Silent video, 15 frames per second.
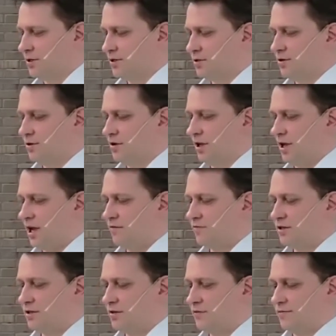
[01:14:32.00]
certainly
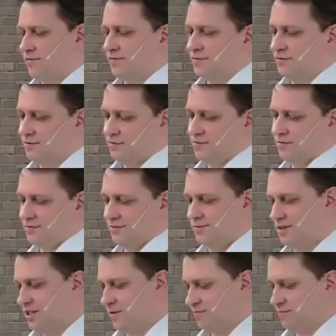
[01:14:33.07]
have
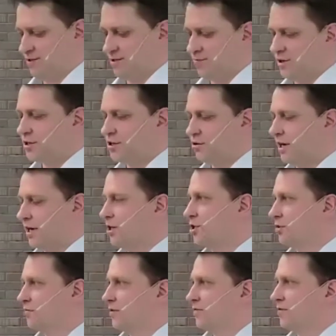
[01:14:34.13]
some
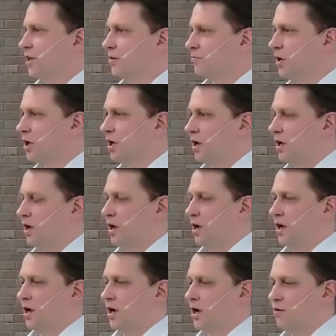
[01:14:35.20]
interaction with them.
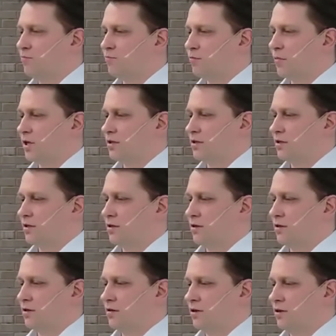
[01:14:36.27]
But
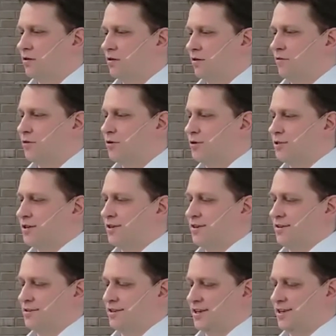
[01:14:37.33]
of course,
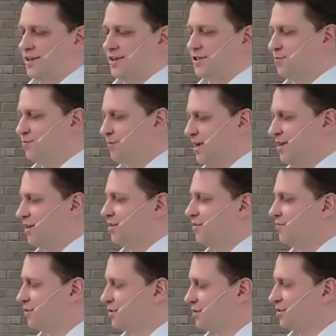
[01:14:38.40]
there's many
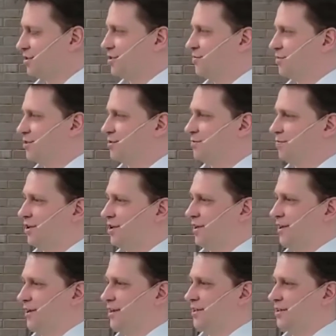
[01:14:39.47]
different customers
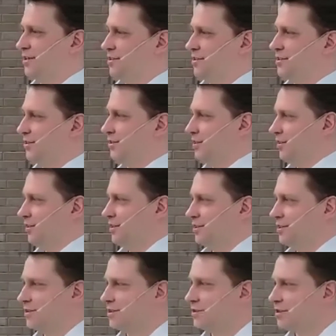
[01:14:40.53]
applying CT
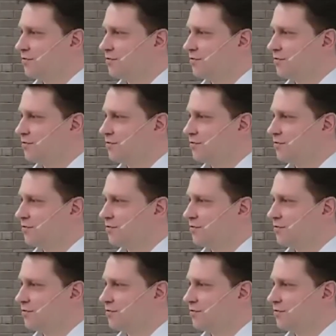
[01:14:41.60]
in